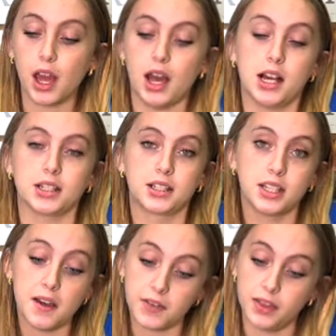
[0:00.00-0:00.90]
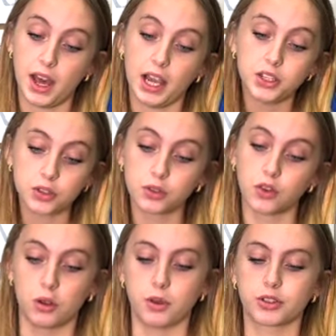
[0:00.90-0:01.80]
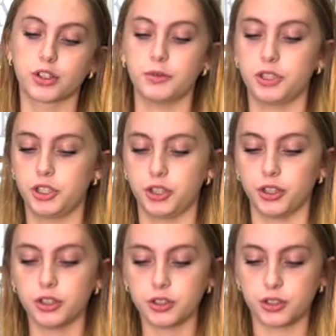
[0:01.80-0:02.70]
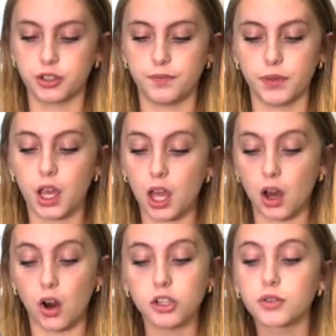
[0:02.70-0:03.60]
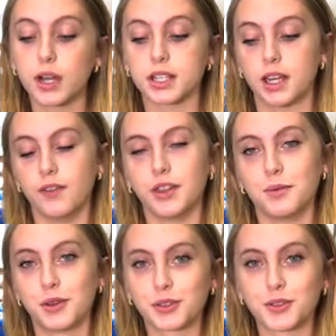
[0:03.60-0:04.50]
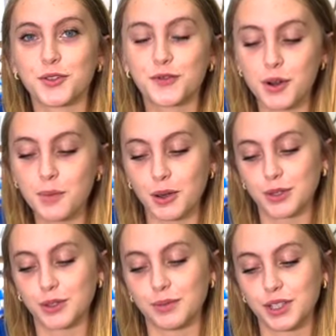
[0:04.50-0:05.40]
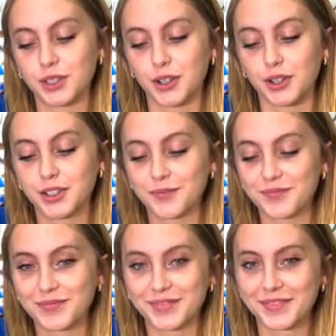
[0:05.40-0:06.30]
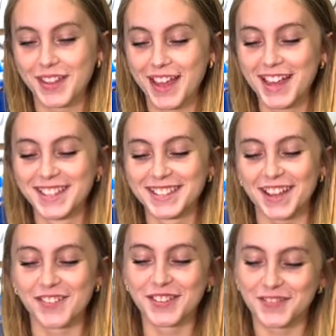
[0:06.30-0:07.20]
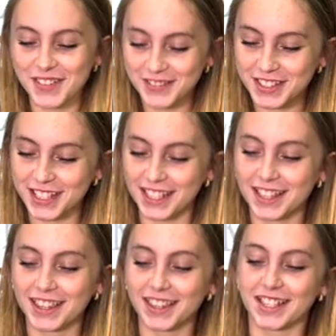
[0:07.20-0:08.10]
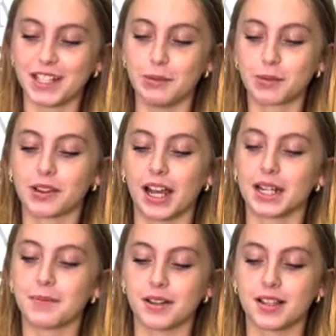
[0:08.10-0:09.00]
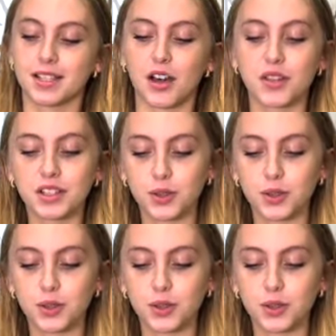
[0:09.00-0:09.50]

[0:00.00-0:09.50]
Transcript: At 7, the high school volleyball scrimmage starts. Also at 7, the middle school football scrimmage starts. 7.15, the teams will line up on the southeast